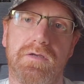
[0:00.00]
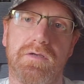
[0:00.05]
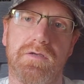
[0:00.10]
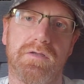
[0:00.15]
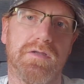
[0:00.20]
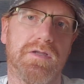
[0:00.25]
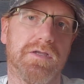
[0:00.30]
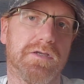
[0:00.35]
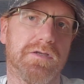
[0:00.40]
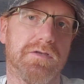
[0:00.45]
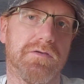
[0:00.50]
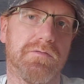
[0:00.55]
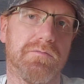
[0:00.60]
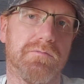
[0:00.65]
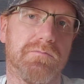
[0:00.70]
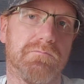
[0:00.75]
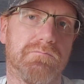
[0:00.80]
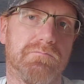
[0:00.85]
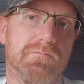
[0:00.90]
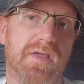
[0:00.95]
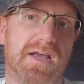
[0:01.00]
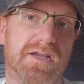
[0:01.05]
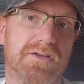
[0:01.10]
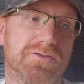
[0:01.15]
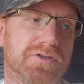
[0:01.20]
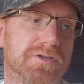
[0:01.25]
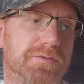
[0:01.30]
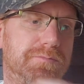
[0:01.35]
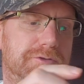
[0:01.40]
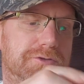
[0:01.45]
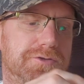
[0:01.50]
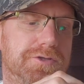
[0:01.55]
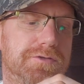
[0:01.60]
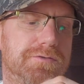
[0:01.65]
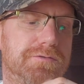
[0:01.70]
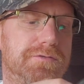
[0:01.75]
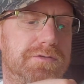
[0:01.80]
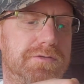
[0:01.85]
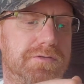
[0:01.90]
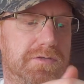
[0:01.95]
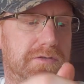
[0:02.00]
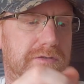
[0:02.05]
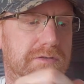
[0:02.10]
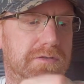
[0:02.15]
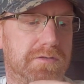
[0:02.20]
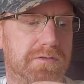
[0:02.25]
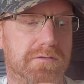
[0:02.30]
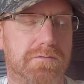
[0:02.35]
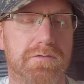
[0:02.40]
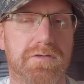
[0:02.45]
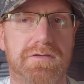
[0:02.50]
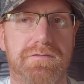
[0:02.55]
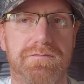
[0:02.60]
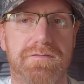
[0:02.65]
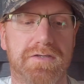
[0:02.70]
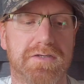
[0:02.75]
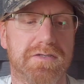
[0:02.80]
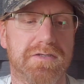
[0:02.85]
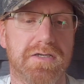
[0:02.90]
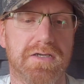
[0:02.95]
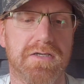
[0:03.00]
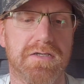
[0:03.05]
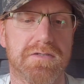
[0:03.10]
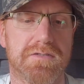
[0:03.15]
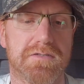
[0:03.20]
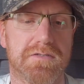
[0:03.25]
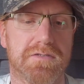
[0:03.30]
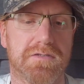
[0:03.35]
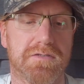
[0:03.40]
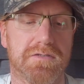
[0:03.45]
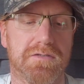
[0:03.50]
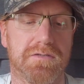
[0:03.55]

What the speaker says: can actually produce. Quick fit test.